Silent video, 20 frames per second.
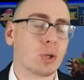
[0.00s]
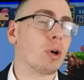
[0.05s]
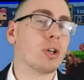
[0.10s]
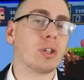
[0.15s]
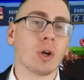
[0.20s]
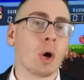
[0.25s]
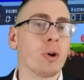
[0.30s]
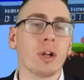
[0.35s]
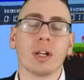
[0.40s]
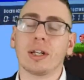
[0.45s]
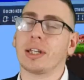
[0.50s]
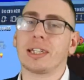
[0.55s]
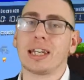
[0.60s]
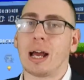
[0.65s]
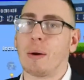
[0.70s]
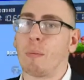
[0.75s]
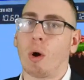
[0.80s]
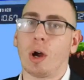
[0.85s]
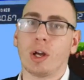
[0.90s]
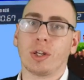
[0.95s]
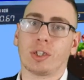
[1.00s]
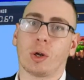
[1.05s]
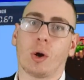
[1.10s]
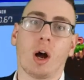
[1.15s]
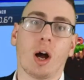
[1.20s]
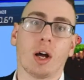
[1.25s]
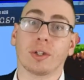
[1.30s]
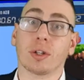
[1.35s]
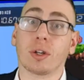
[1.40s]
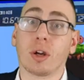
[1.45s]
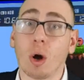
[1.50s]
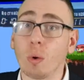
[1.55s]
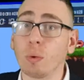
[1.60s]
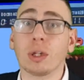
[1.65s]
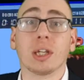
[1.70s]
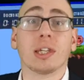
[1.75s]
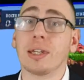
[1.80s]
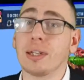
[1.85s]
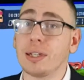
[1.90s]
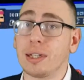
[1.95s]
so I don't understand why it's so hard to
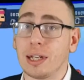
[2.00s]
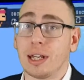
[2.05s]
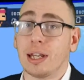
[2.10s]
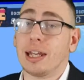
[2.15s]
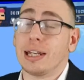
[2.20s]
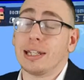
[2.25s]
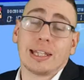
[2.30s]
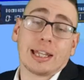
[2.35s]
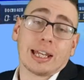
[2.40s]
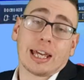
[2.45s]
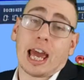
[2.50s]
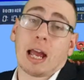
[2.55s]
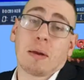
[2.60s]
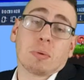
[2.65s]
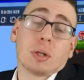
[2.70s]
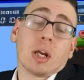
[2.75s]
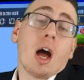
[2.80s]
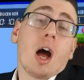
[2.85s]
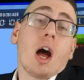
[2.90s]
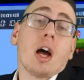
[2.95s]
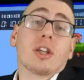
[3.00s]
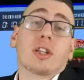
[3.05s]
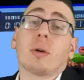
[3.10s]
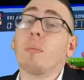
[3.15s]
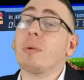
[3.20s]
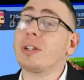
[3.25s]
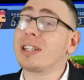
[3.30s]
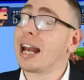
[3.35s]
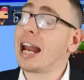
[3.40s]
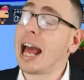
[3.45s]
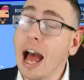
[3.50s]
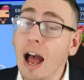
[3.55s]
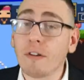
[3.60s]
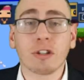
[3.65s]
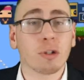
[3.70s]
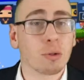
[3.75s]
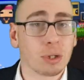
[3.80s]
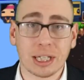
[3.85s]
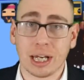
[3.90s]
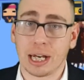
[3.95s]
code this into the games. Someone's going to
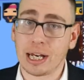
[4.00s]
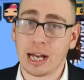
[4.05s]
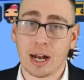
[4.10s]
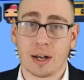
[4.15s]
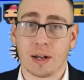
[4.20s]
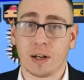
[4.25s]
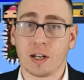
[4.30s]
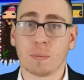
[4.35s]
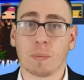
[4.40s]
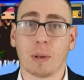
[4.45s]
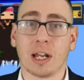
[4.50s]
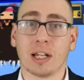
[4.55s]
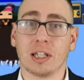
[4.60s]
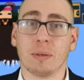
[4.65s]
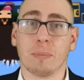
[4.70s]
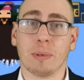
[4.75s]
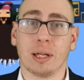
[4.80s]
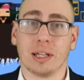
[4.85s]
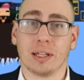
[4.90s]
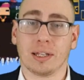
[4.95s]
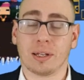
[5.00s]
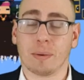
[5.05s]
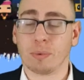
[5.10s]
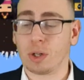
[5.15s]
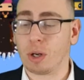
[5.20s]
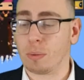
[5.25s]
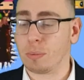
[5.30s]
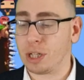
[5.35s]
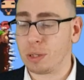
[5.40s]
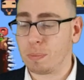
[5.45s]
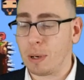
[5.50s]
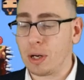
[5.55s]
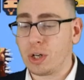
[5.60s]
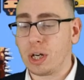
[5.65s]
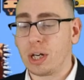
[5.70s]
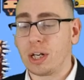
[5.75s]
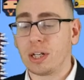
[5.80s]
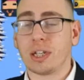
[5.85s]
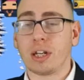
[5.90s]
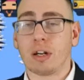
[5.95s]
have to sit down and explain to me this sometimes,
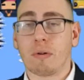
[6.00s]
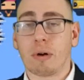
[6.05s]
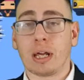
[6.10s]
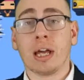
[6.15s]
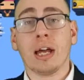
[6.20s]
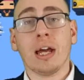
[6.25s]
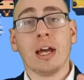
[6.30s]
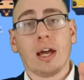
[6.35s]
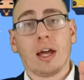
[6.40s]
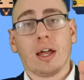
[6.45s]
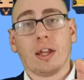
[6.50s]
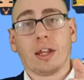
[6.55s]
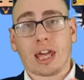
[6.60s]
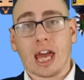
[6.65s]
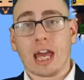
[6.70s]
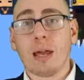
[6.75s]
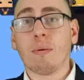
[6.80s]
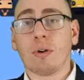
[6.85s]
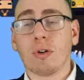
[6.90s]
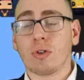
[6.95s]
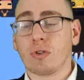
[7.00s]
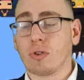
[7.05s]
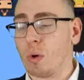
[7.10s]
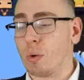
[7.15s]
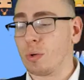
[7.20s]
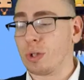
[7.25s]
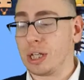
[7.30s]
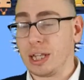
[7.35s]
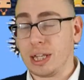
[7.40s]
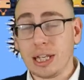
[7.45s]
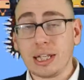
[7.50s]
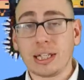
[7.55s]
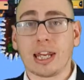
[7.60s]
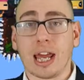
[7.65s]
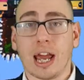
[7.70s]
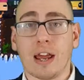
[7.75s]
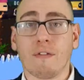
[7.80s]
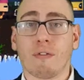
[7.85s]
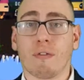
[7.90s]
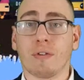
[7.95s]
especially considering that the game controls in this
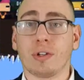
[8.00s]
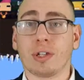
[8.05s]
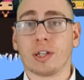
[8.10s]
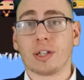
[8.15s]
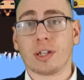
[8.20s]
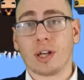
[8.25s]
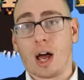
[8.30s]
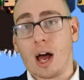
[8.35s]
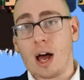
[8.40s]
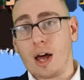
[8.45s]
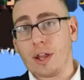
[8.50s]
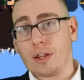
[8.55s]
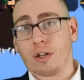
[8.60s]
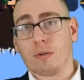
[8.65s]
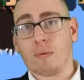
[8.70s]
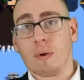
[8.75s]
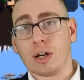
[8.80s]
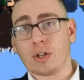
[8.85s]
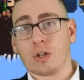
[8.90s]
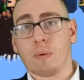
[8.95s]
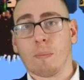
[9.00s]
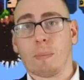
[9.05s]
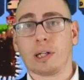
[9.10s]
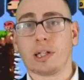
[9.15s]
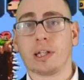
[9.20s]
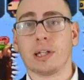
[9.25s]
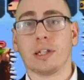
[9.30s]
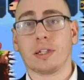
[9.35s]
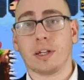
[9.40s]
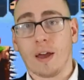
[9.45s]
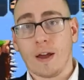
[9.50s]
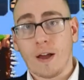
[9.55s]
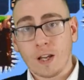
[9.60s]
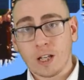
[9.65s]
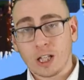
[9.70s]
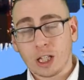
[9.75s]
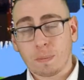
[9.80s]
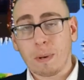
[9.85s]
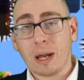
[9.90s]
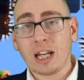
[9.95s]
game, for instance, are the directional buttons,
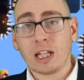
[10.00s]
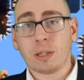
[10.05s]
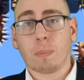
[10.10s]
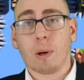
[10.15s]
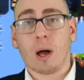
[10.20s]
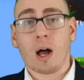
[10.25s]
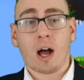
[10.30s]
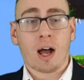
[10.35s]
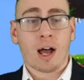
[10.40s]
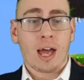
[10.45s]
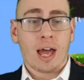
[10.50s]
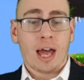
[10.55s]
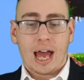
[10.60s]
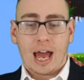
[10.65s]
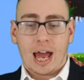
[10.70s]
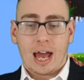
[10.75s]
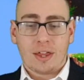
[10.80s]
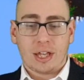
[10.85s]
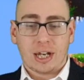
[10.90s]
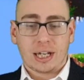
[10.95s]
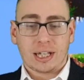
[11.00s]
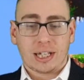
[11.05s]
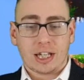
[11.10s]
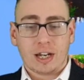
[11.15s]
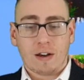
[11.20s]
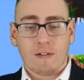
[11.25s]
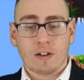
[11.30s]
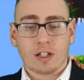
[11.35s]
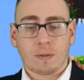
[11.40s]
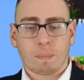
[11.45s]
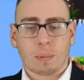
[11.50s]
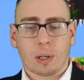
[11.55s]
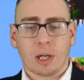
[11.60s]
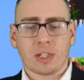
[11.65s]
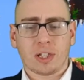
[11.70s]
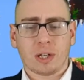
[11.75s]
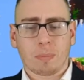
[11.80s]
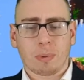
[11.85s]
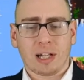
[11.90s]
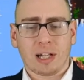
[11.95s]
spacebar, and then a series of buttons, I